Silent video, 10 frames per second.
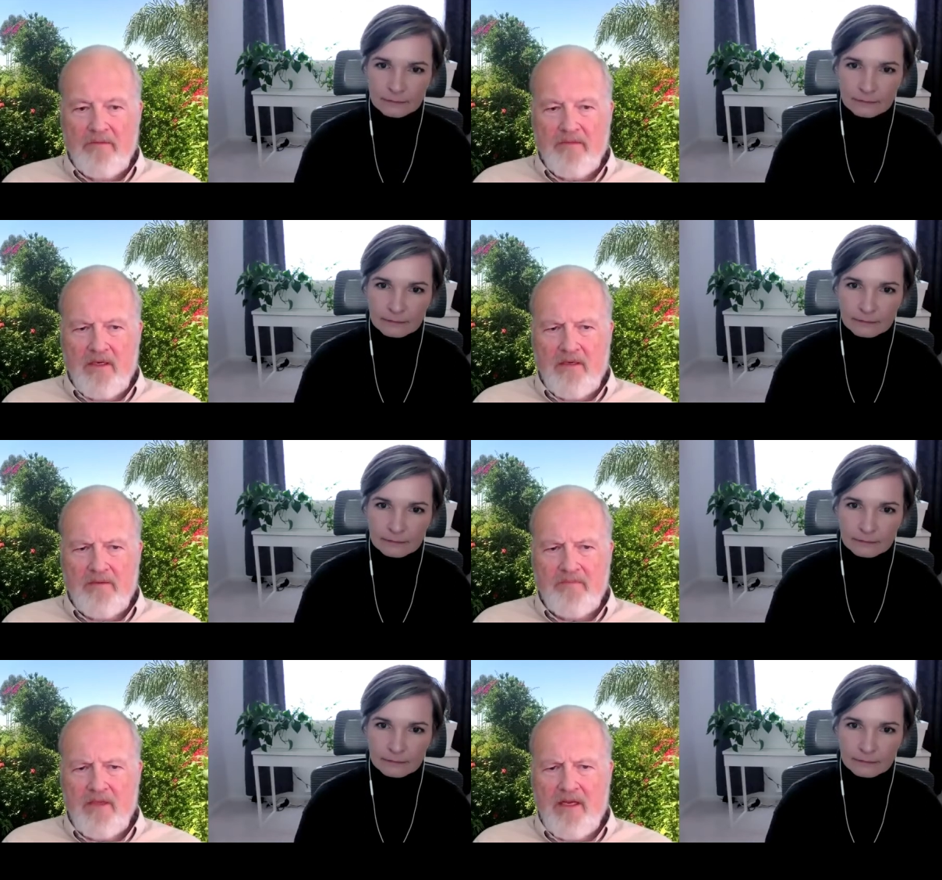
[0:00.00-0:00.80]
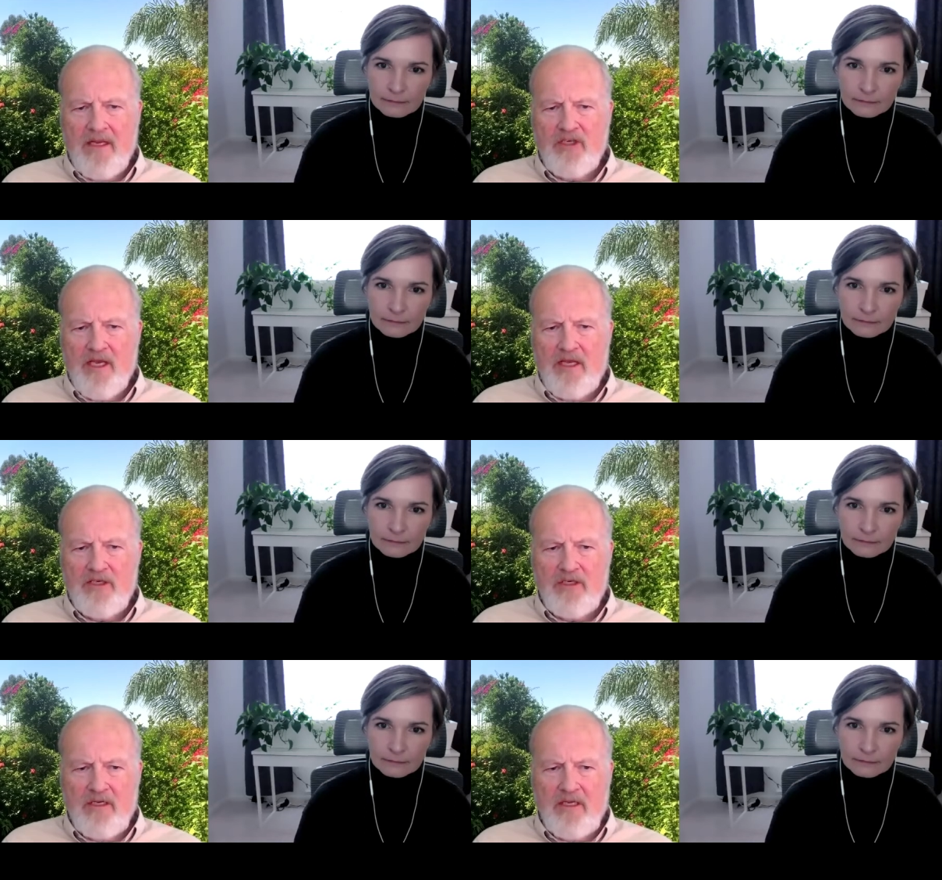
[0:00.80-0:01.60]
Speaker 1: um, an
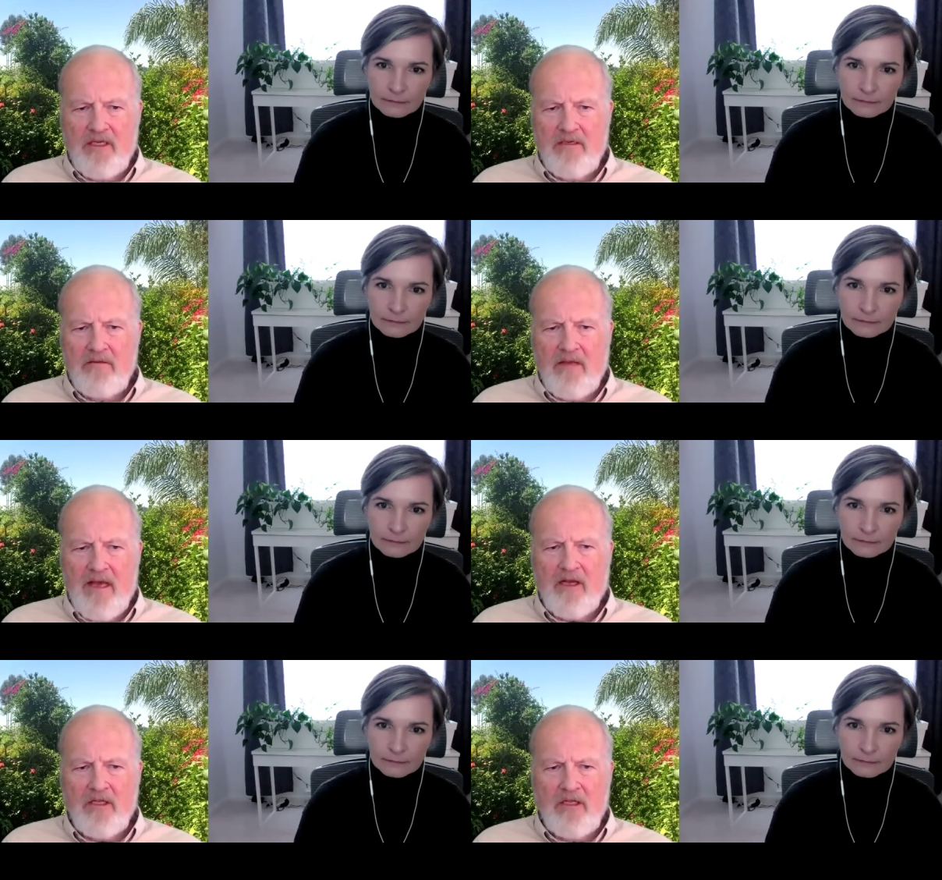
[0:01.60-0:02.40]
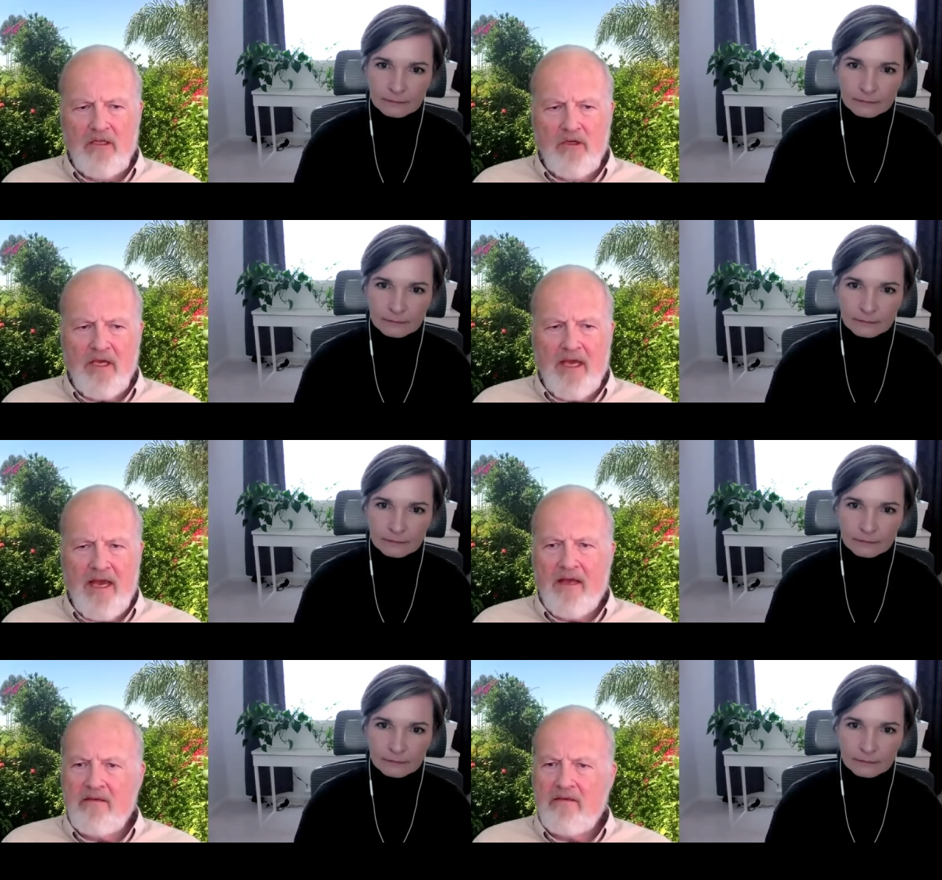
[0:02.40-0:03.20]
education in how to look
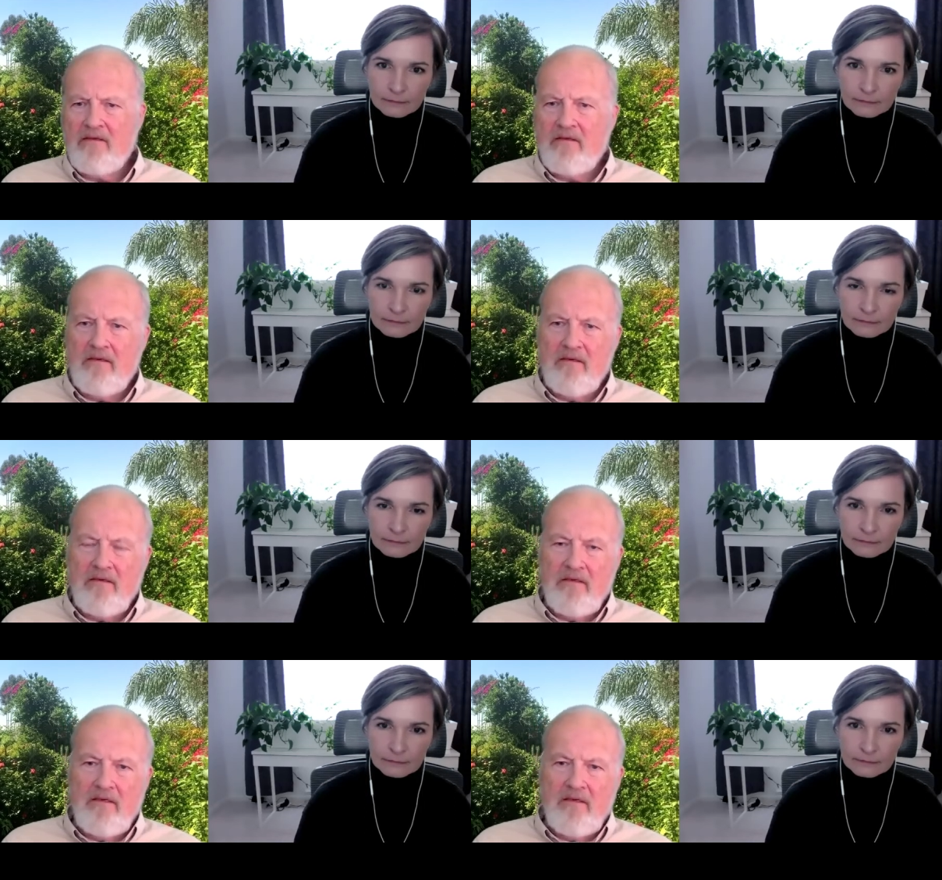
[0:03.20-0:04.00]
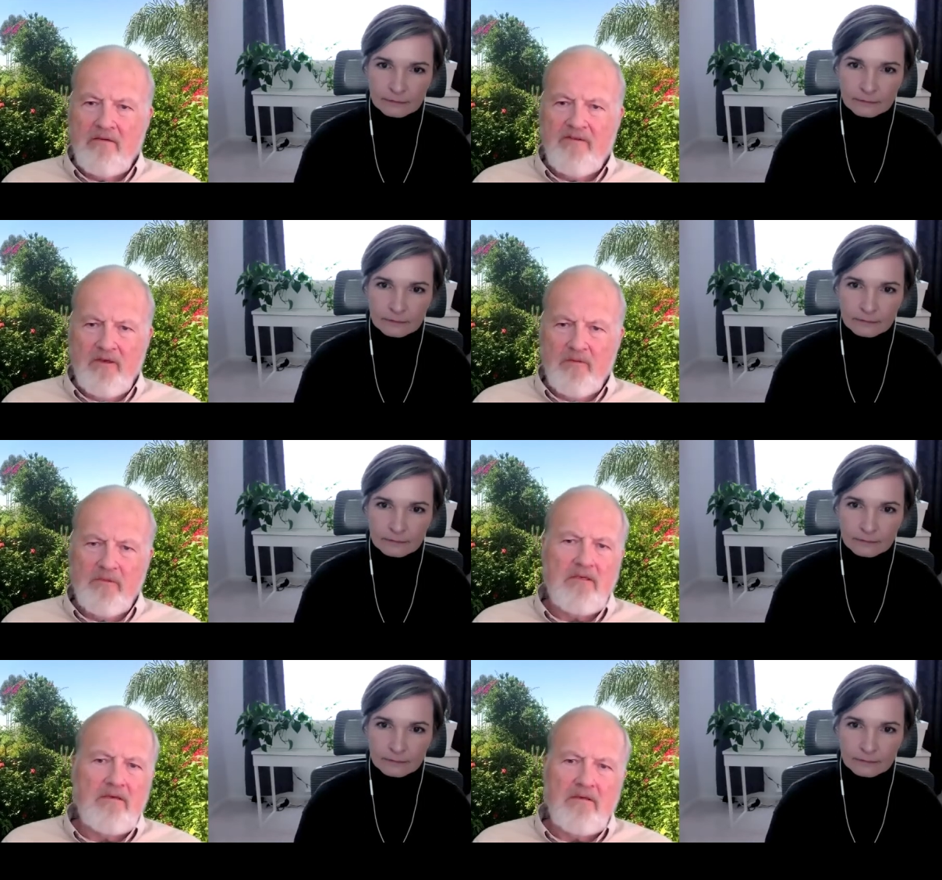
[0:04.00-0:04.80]
at
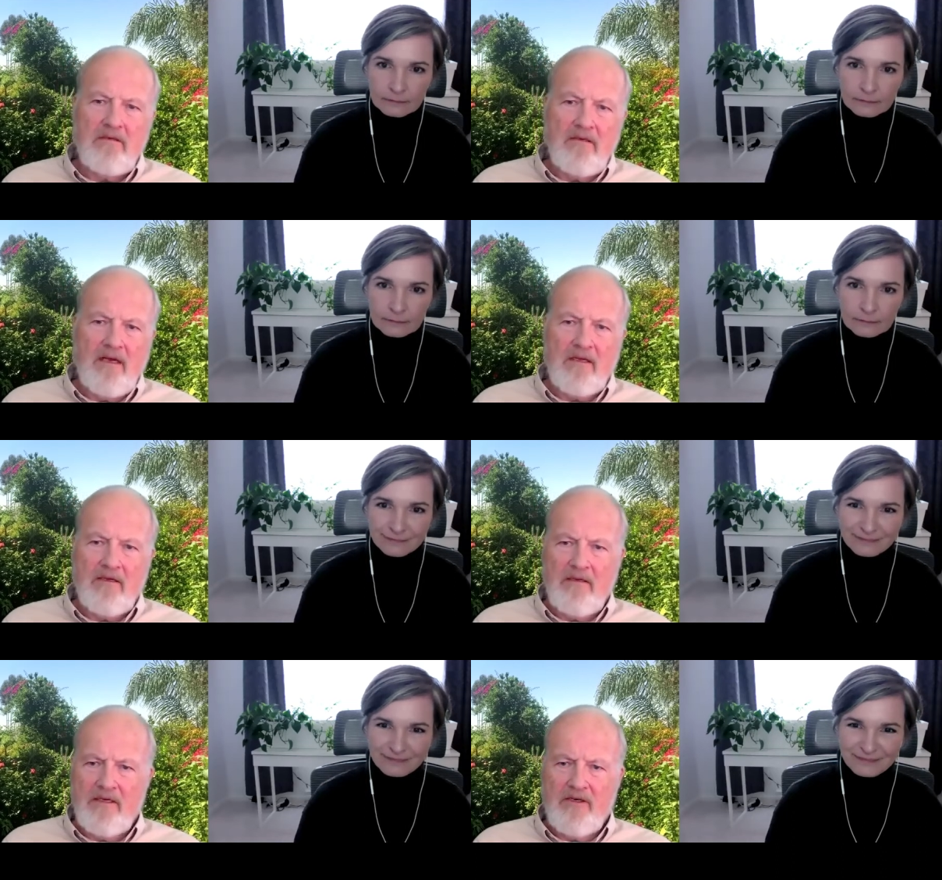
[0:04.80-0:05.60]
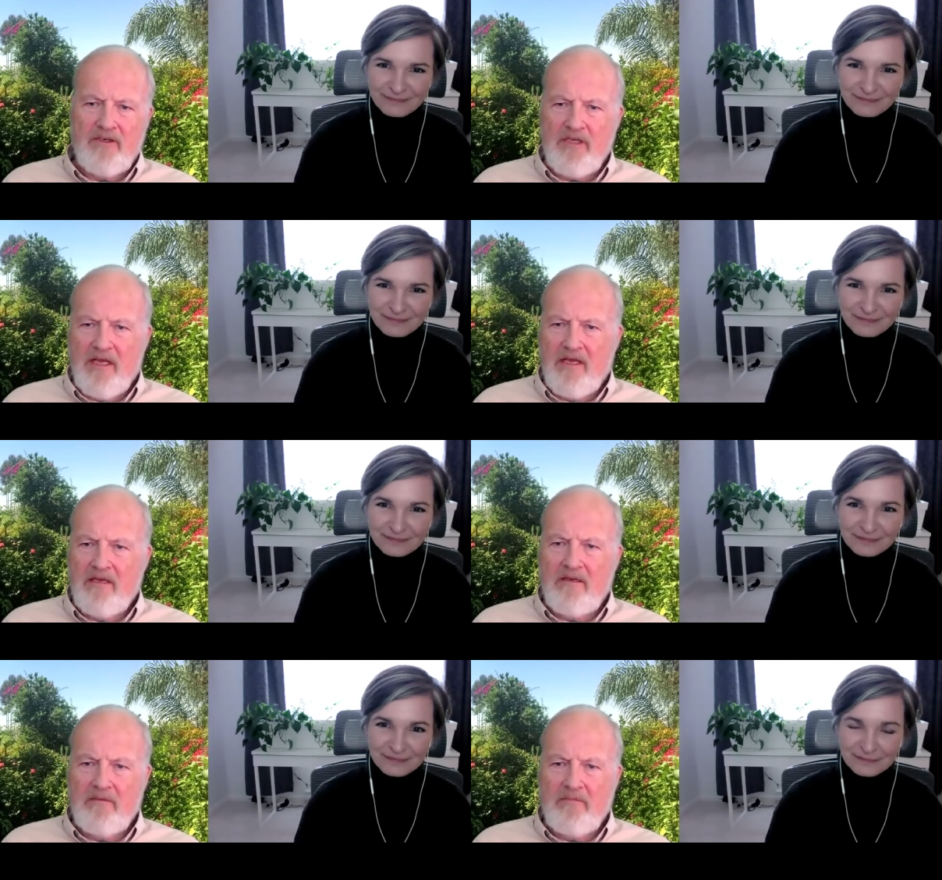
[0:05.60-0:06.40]
films how to understand
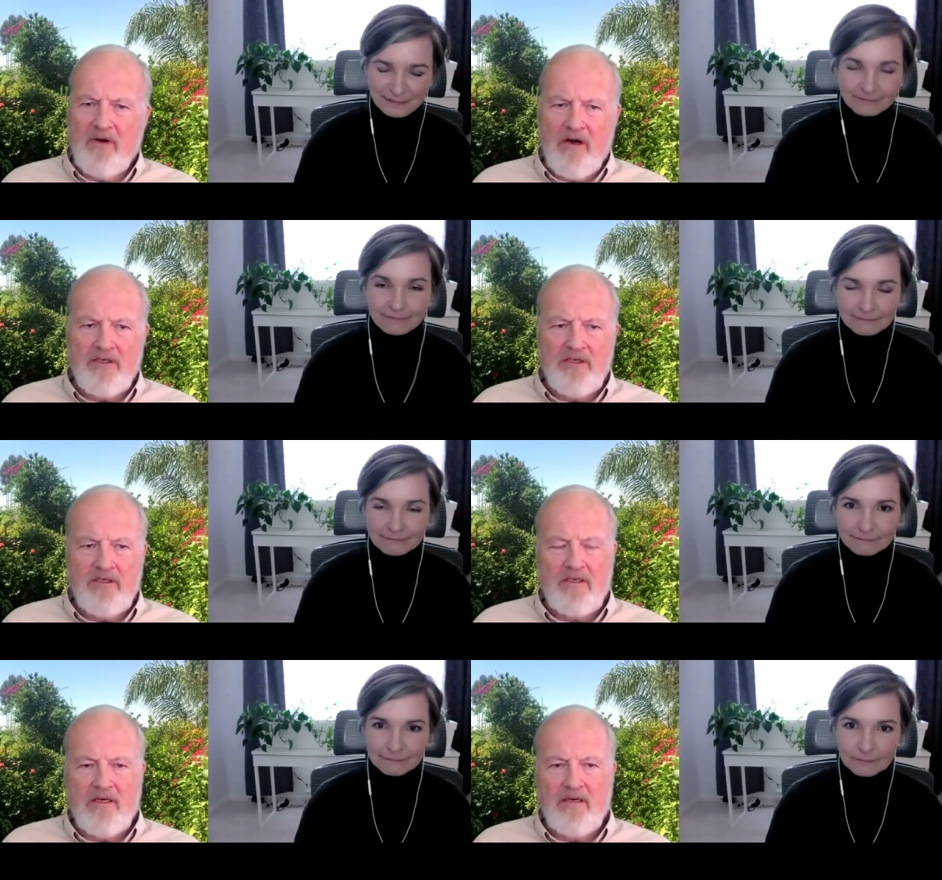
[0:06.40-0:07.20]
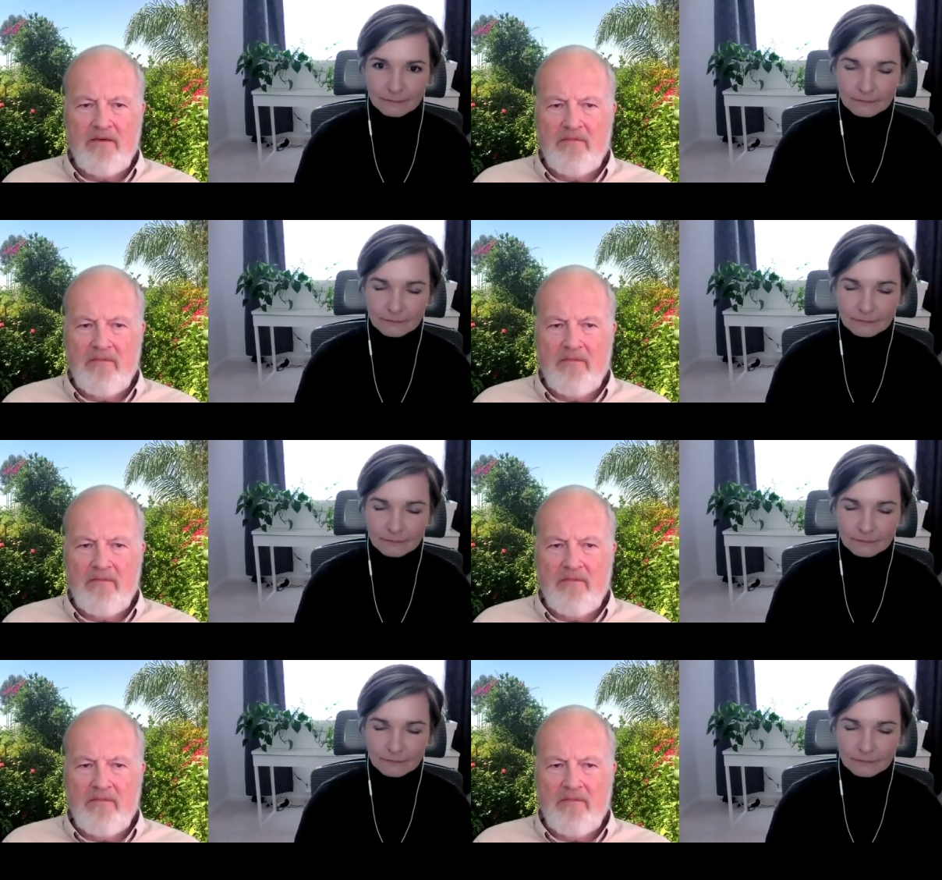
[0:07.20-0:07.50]
and parse um,